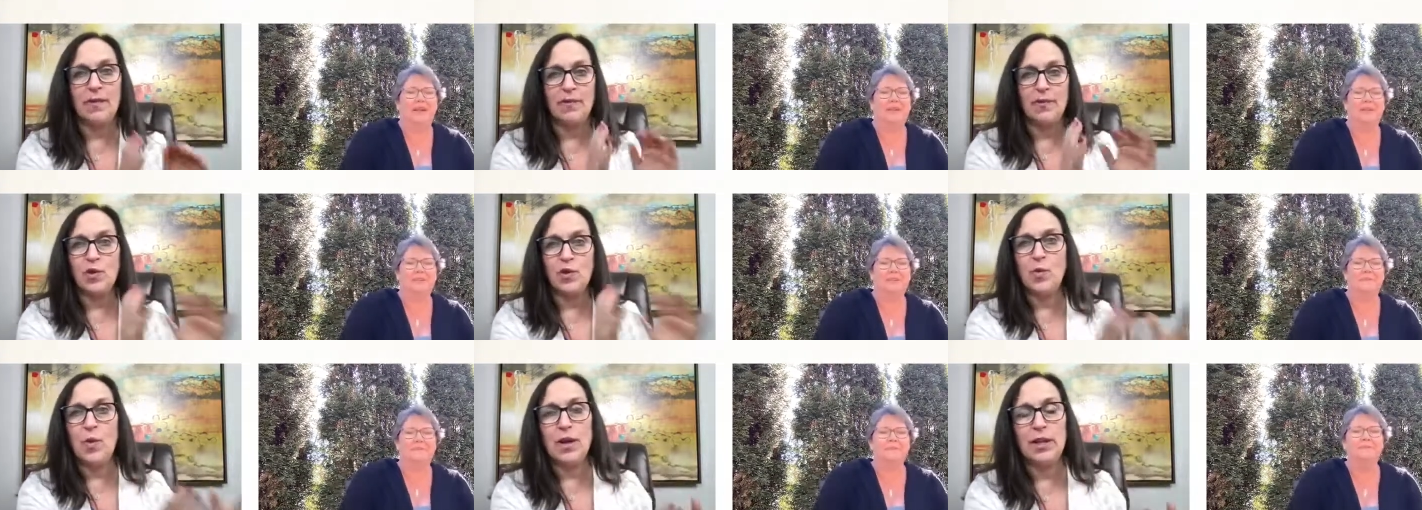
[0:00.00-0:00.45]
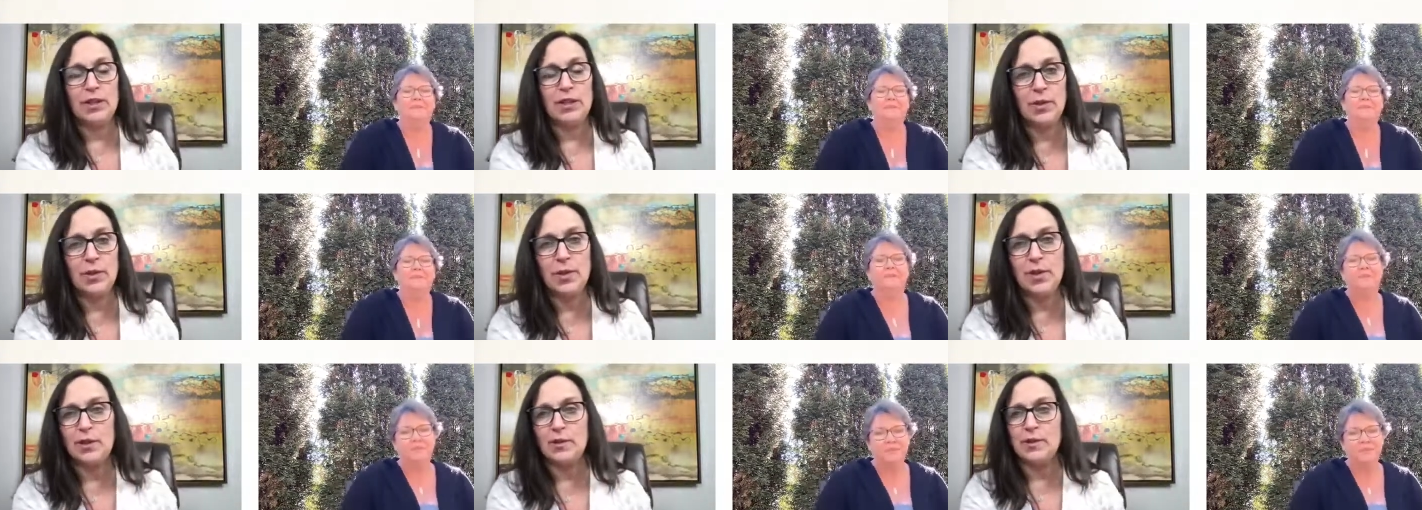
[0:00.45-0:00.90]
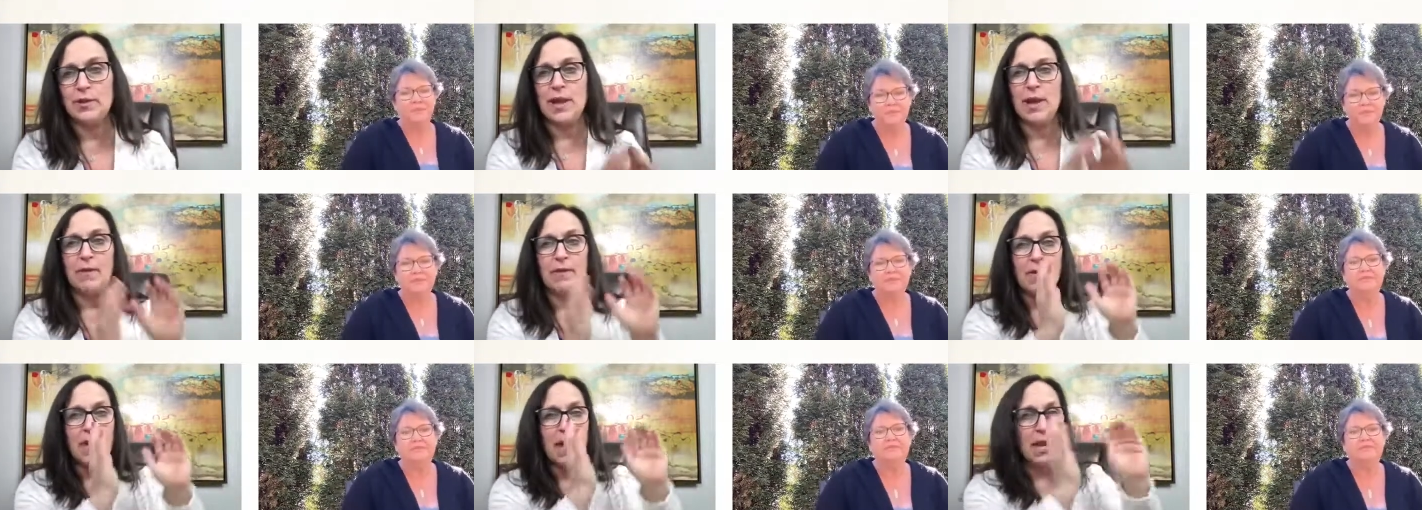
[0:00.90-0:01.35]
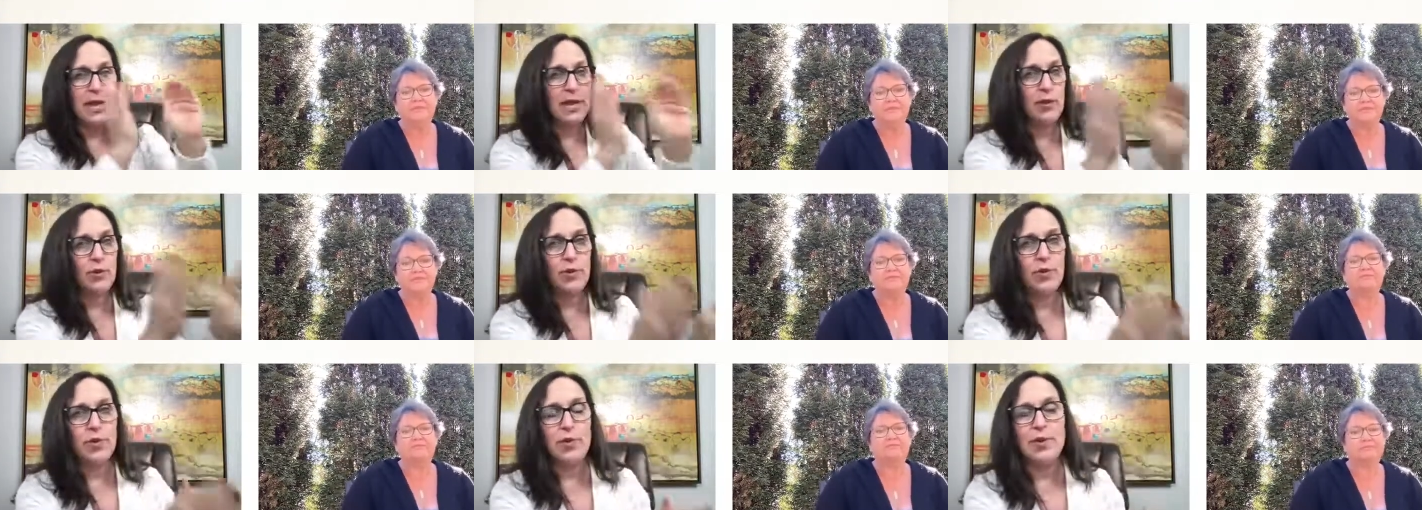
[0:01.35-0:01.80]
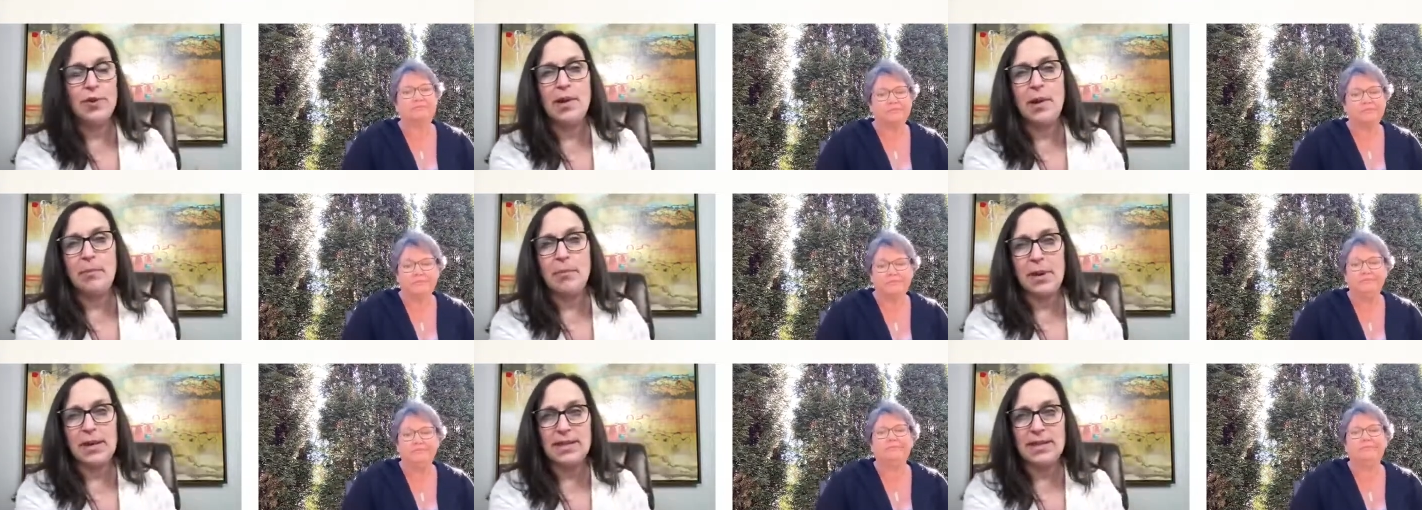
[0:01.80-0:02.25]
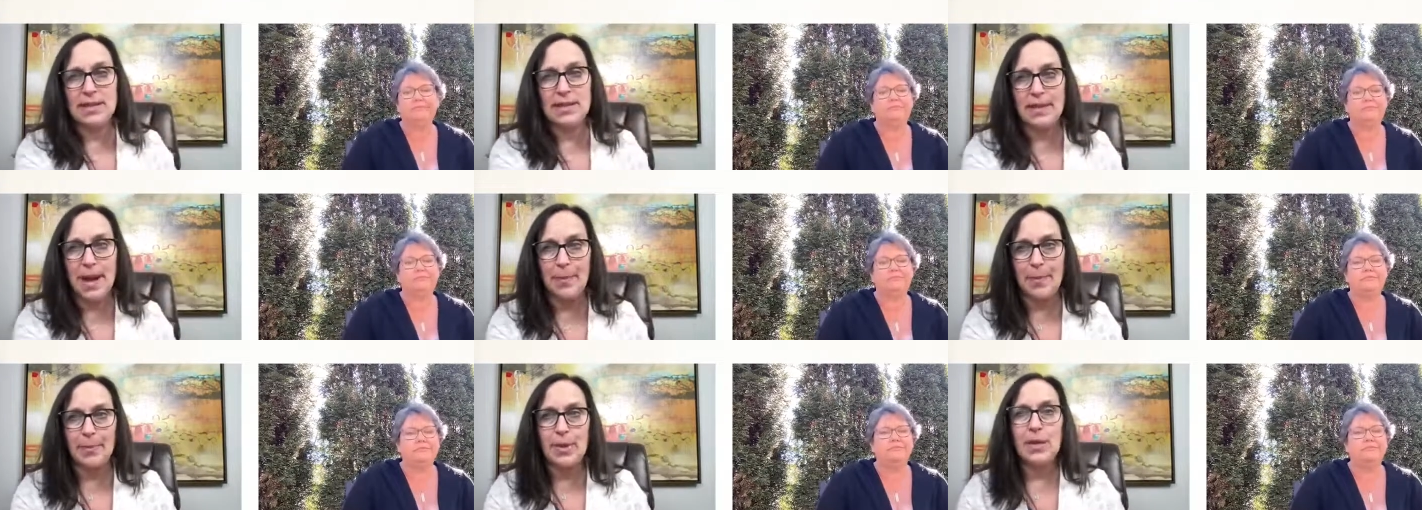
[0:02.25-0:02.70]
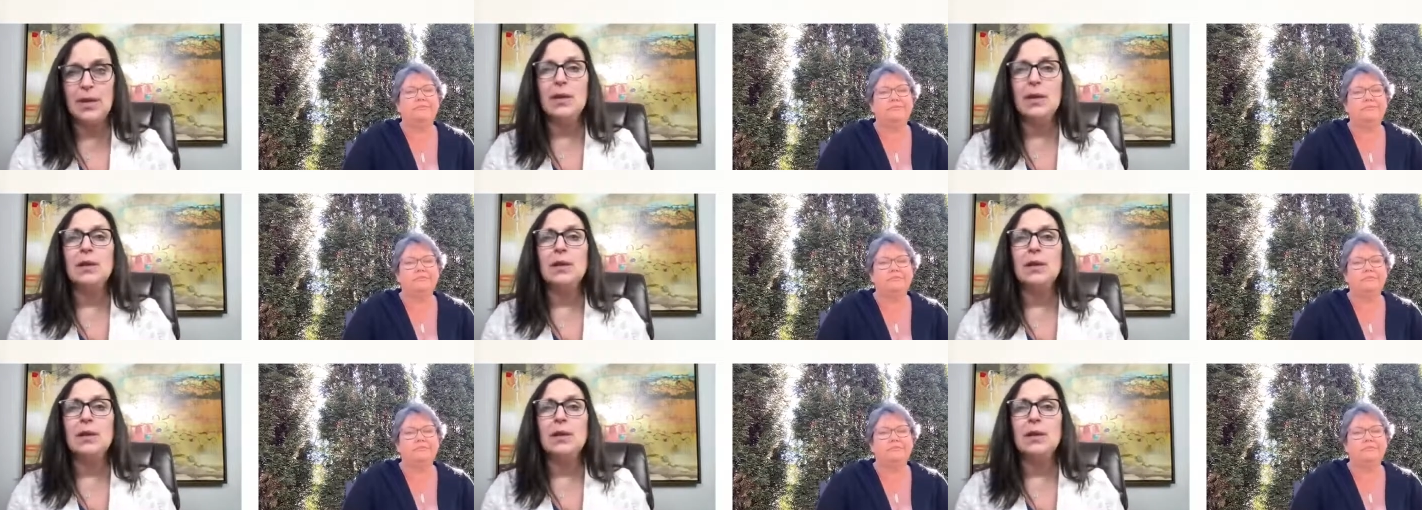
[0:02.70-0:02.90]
Speaker 1: If you want to do it yourself, here's your step by step